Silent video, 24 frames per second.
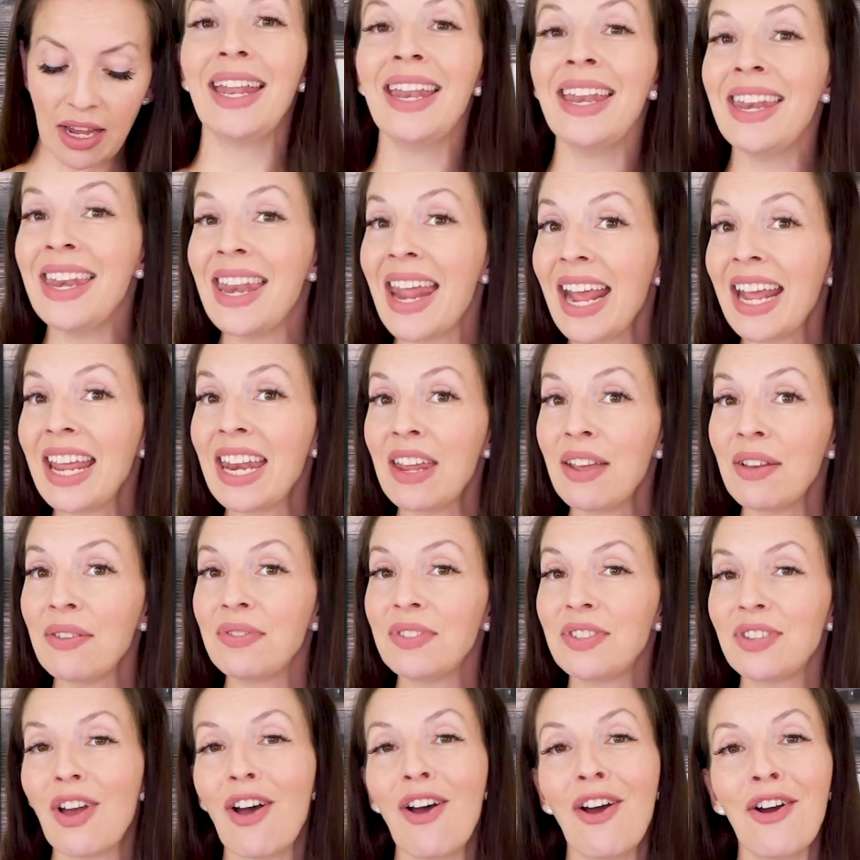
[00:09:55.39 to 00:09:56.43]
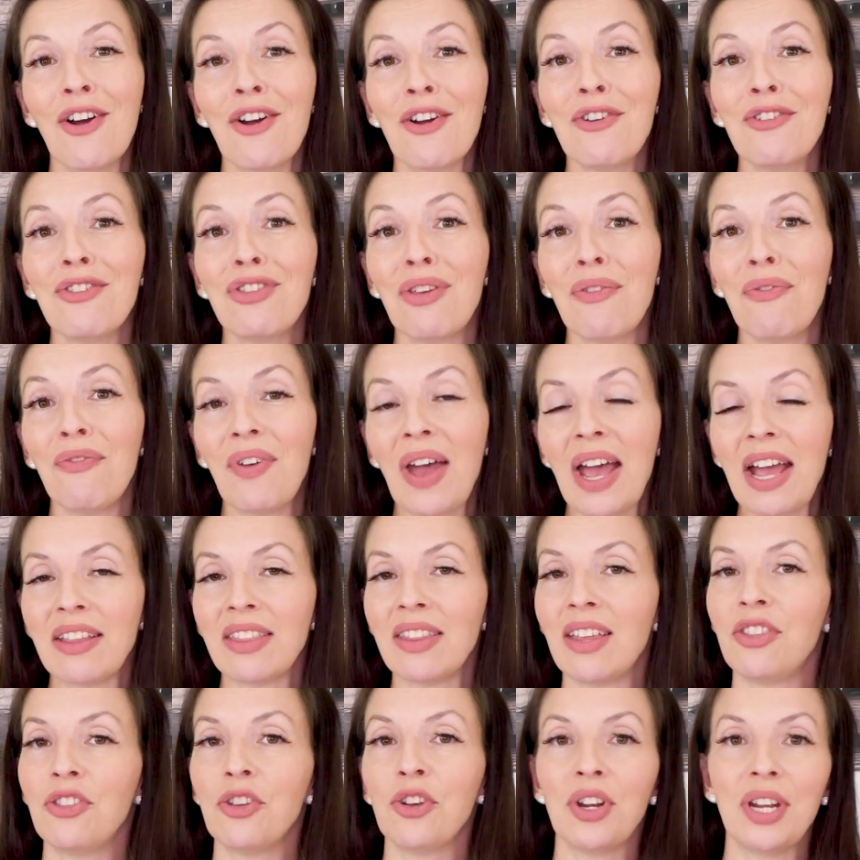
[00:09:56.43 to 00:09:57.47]
Negatives are the fact
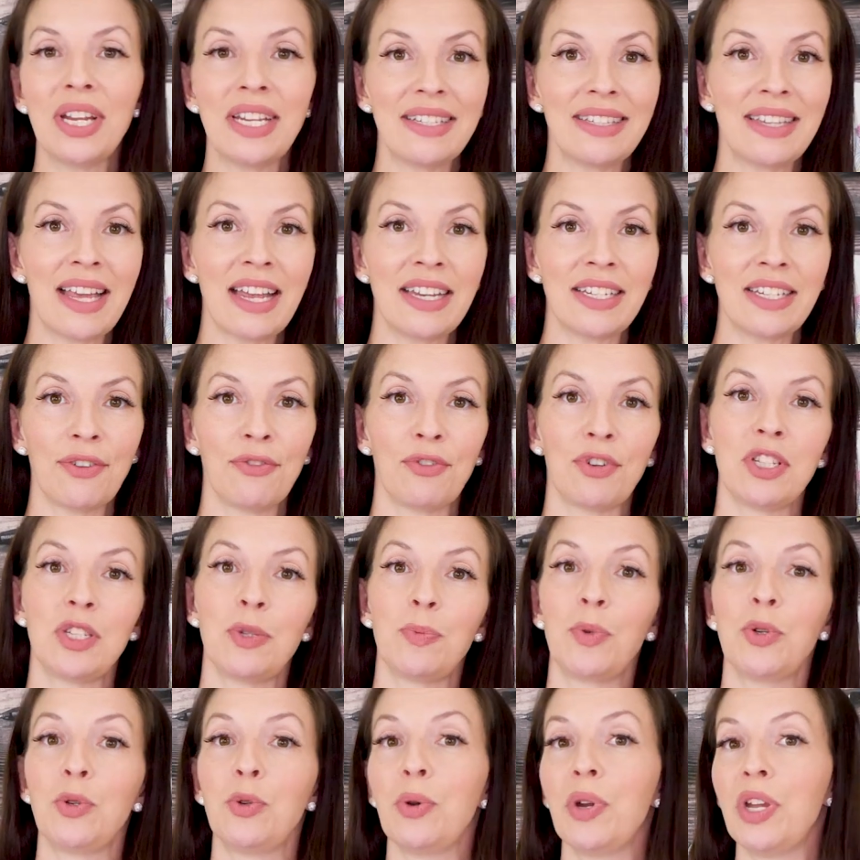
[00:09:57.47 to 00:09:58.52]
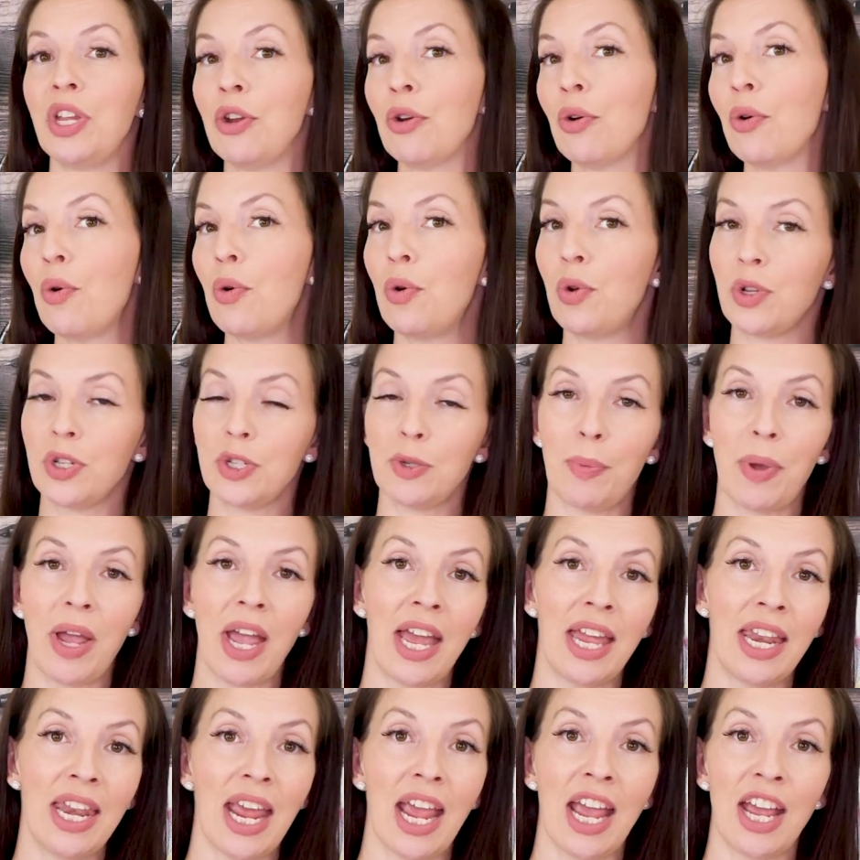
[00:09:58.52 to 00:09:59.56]
that there is that difference between your old
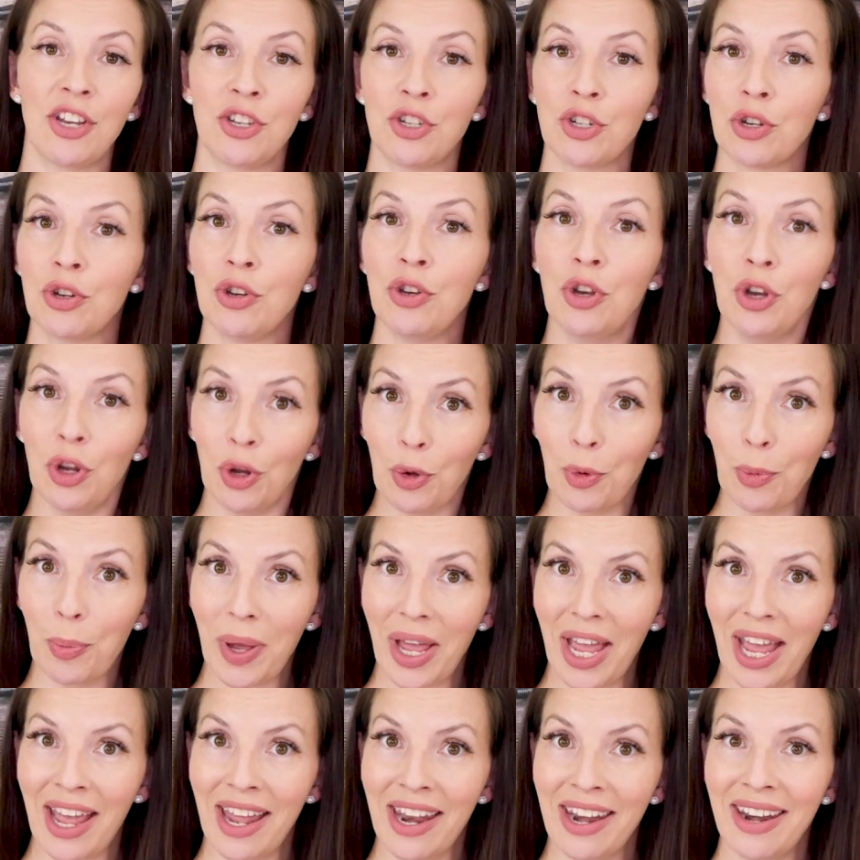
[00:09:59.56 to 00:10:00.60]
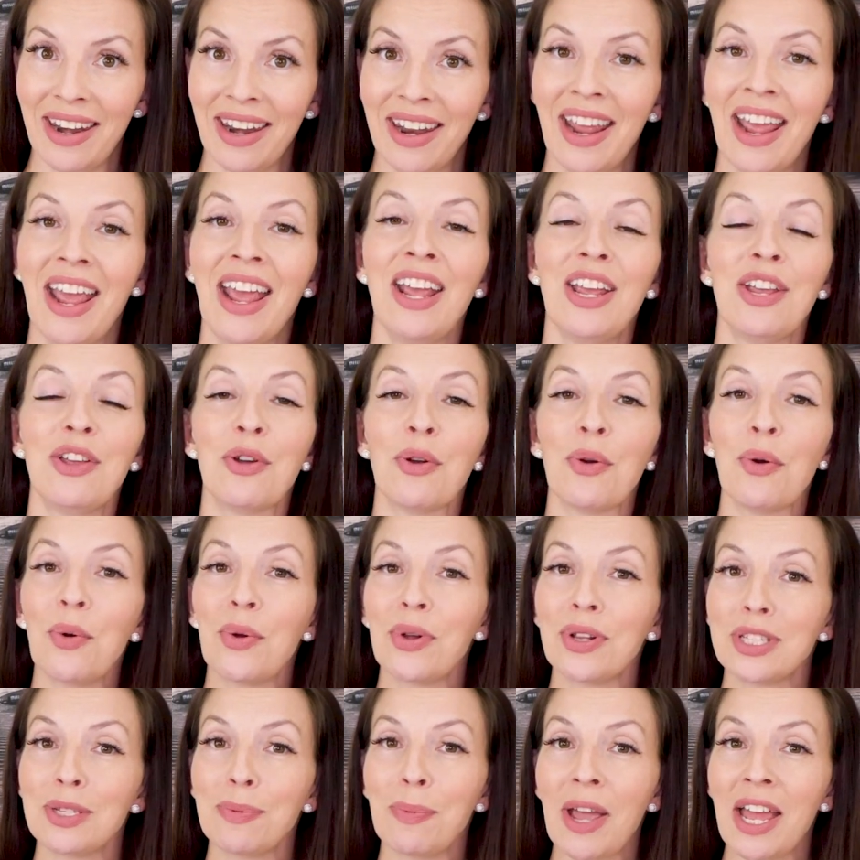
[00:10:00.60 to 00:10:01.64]
pen and your new pen. Your
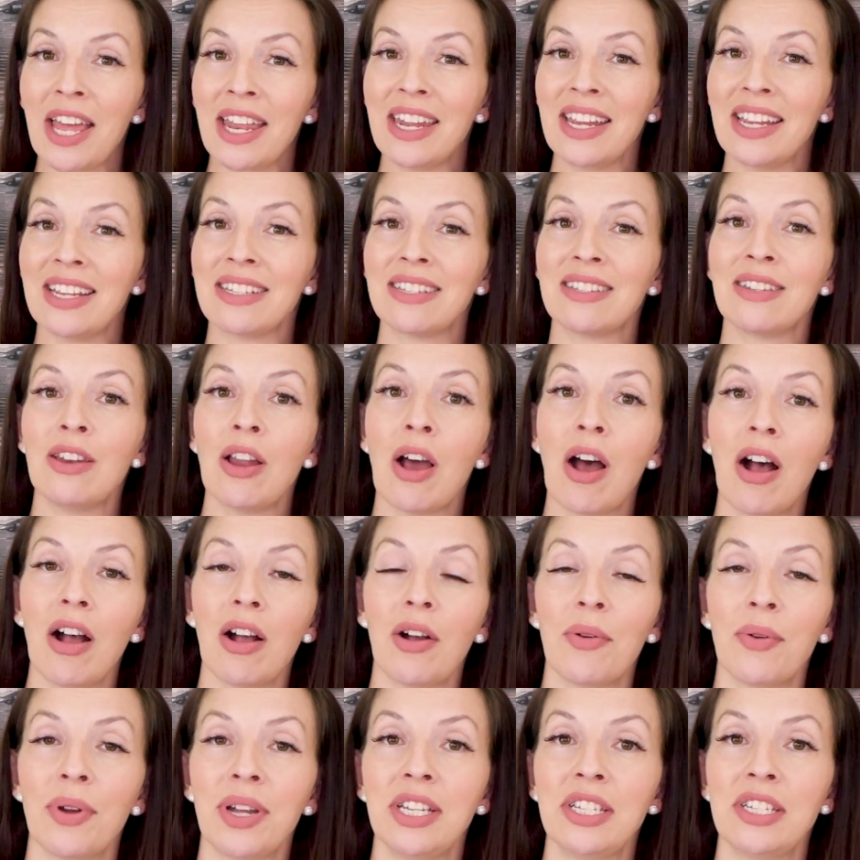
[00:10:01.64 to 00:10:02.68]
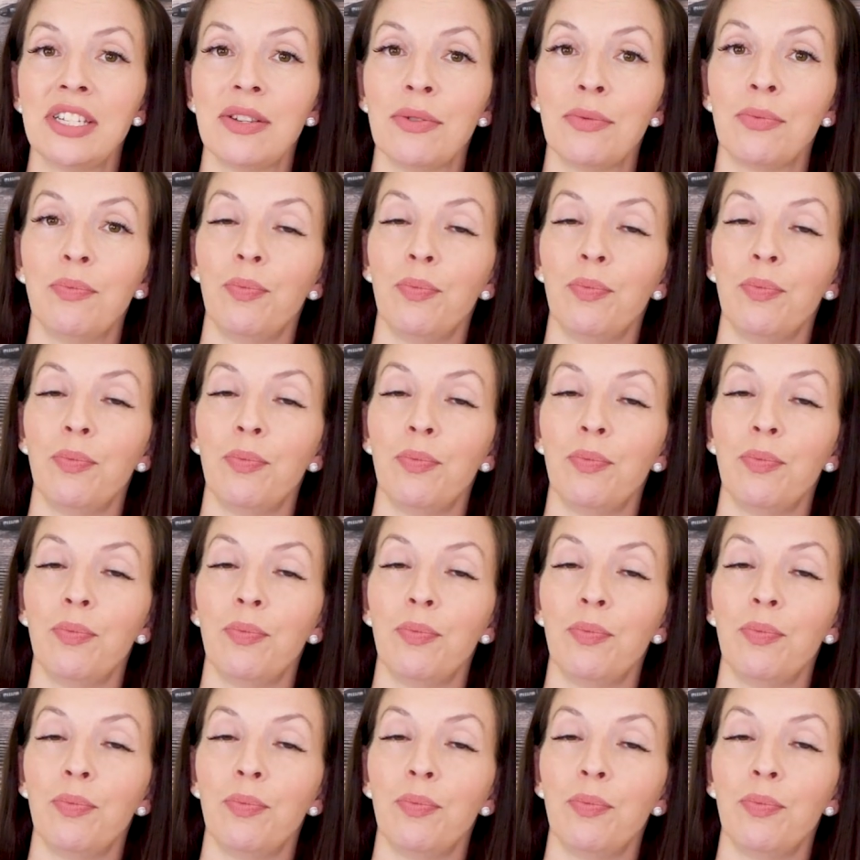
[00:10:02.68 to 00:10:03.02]
old pen is not going to